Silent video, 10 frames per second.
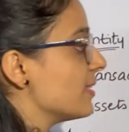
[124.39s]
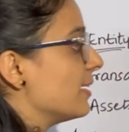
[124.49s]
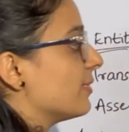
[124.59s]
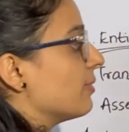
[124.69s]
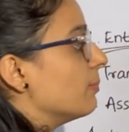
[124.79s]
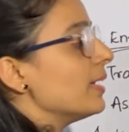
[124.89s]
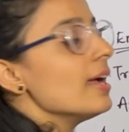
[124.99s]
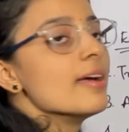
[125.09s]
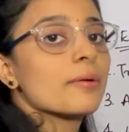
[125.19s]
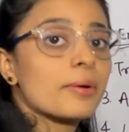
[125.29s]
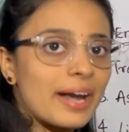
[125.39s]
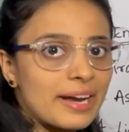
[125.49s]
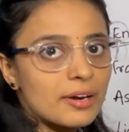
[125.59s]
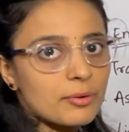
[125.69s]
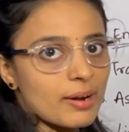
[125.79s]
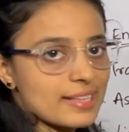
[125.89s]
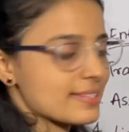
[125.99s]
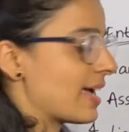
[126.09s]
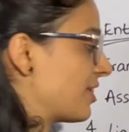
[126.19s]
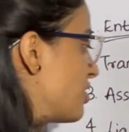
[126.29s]
then it will be credit
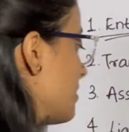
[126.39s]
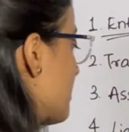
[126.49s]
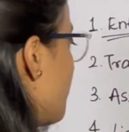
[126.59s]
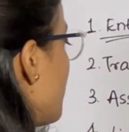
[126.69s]
transactions.